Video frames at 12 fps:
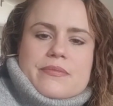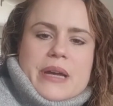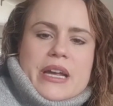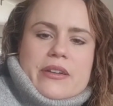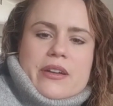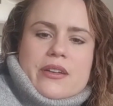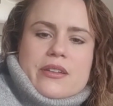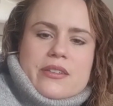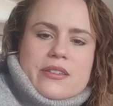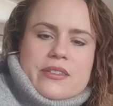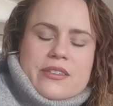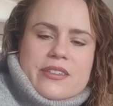better?
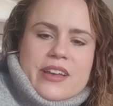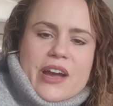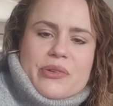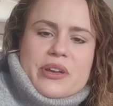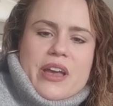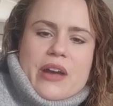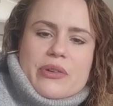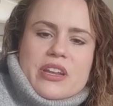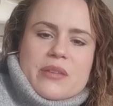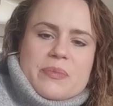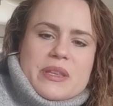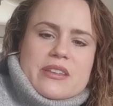How
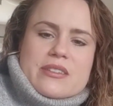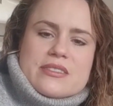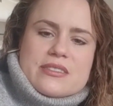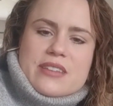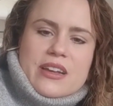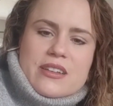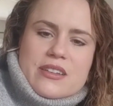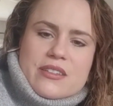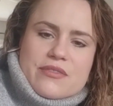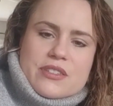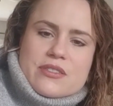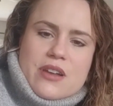can I be excited
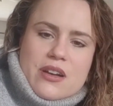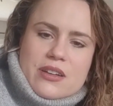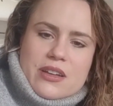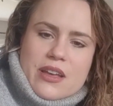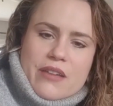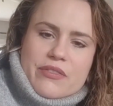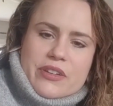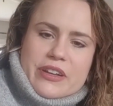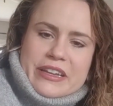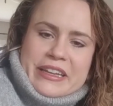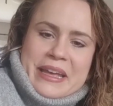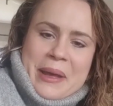if it's not ever
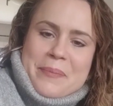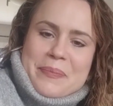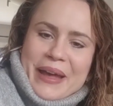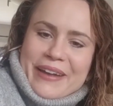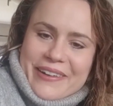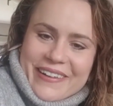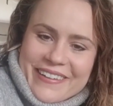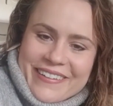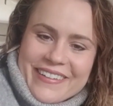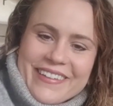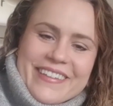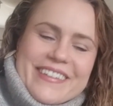going to get better?
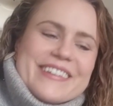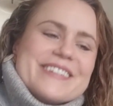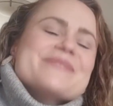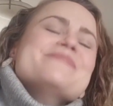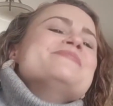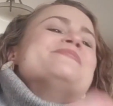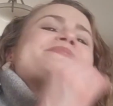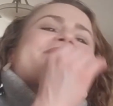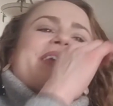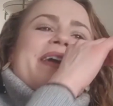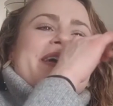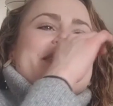
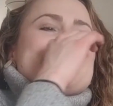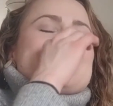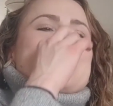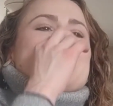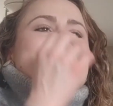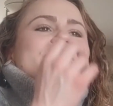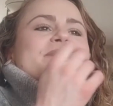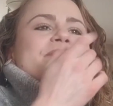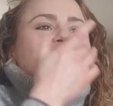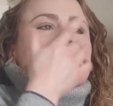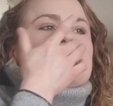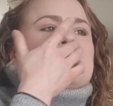And
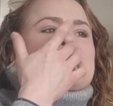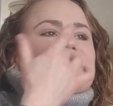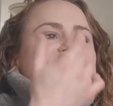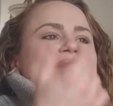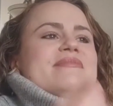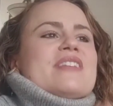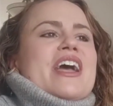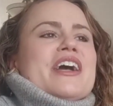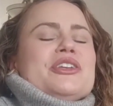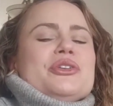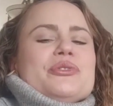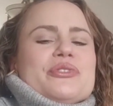
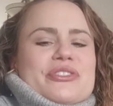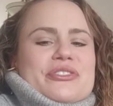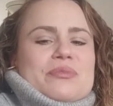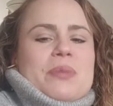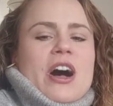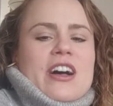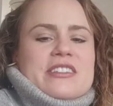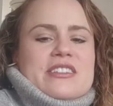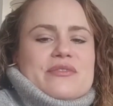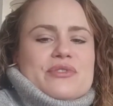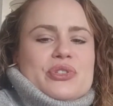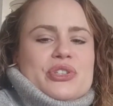I knew there's
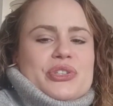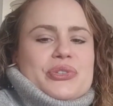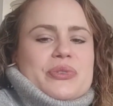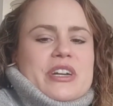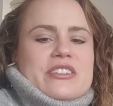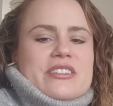positives too, I